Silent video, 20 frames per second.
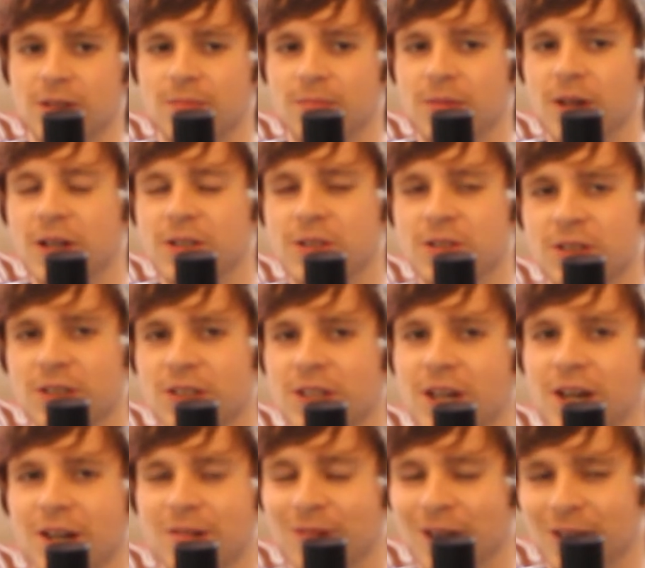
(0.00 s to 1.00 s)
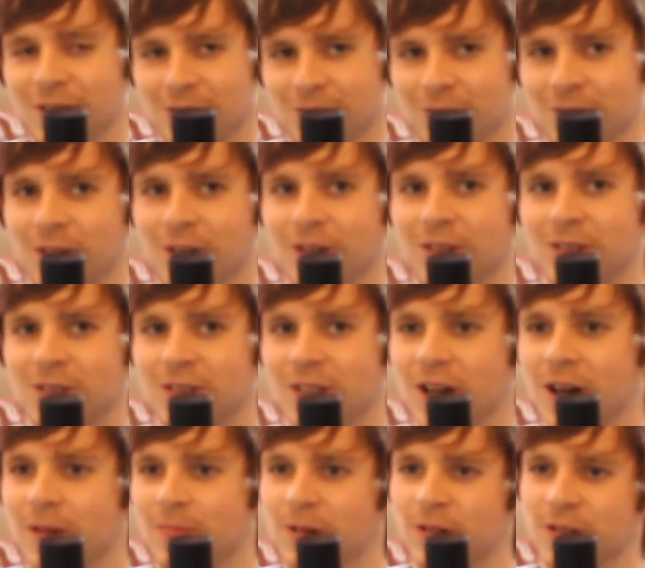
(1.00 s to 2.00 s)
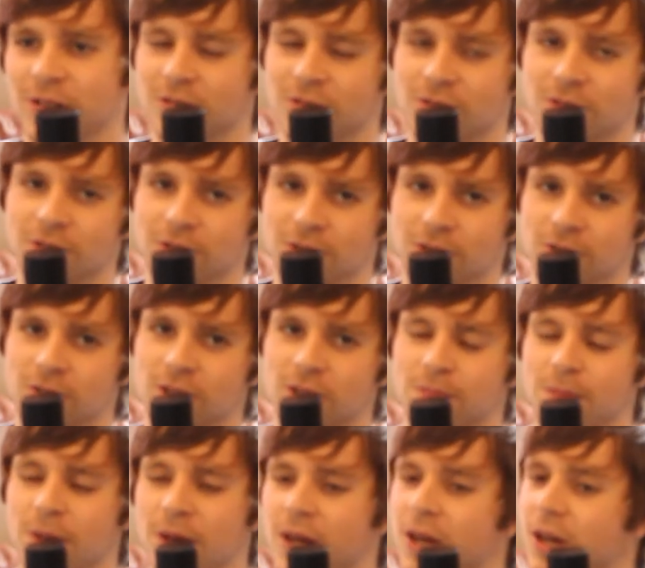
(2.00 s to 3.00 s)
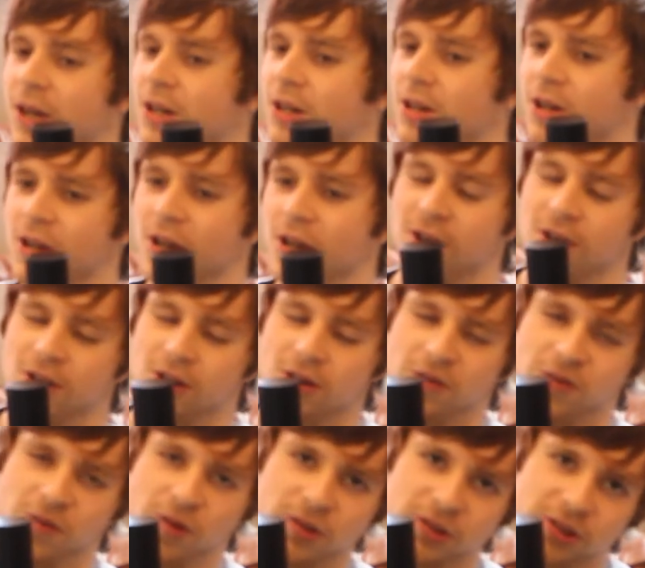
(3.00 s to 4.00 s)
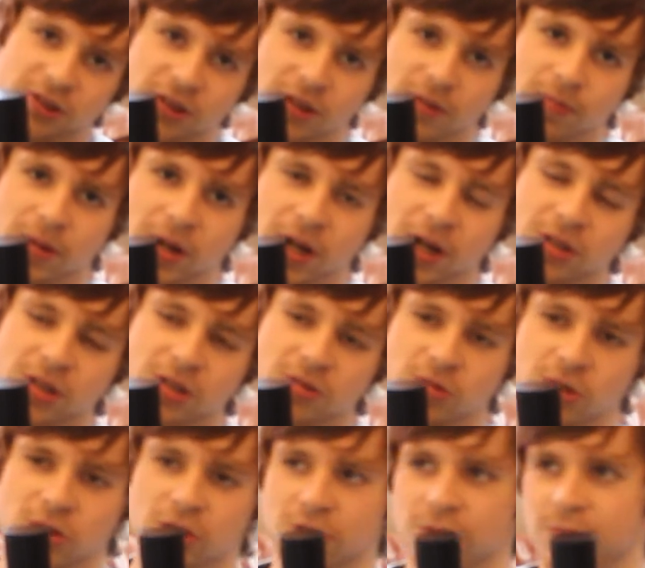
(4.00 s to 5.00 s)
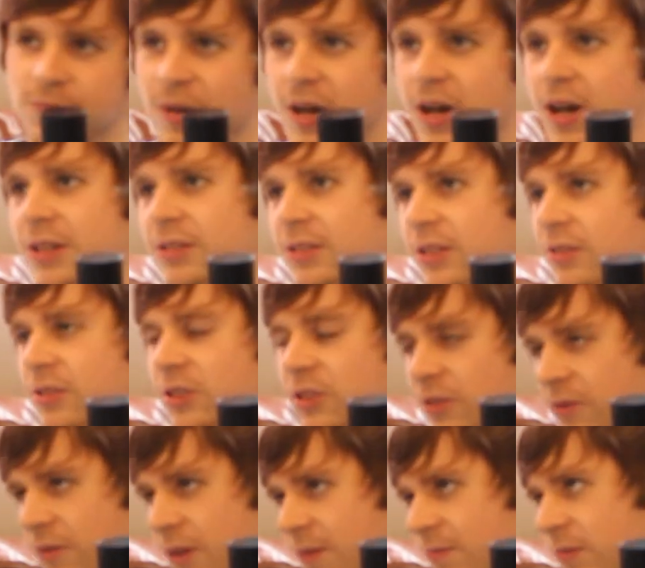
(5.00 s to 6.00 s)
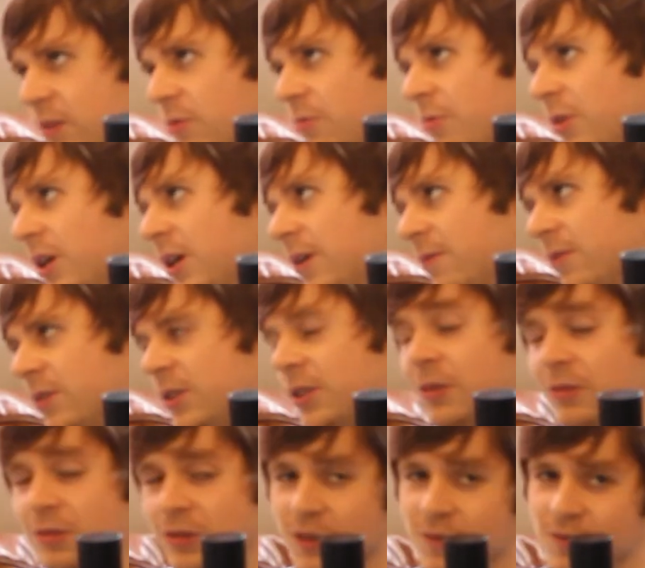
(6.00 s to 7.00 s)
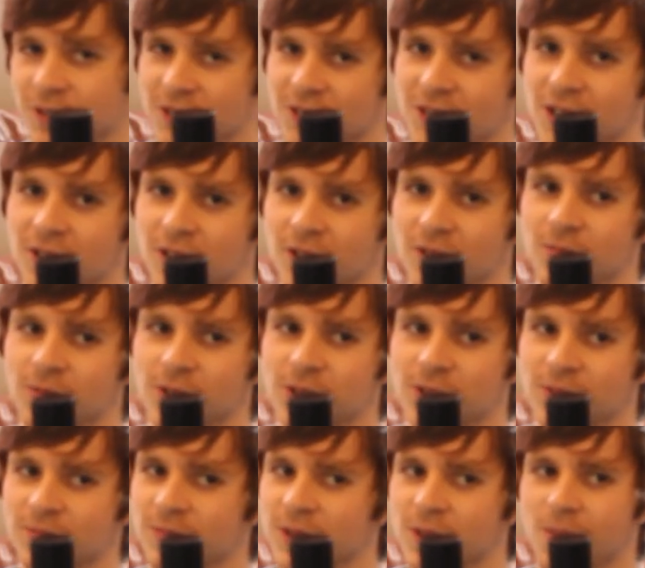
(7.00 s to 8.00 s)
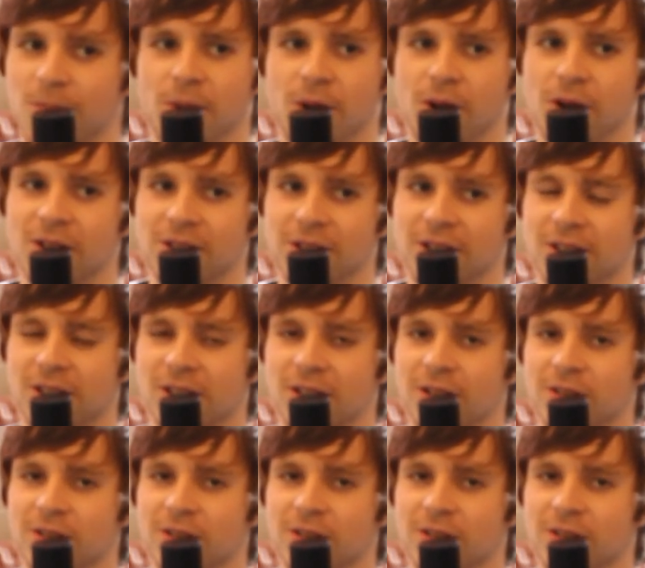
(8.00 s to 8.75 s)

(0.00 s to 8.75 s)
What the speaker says: Make sure you get it right the first time or you'll go through this pain of wanting to buy new stuff, having to wait for the other stuff to sell on, which can be a ball ache.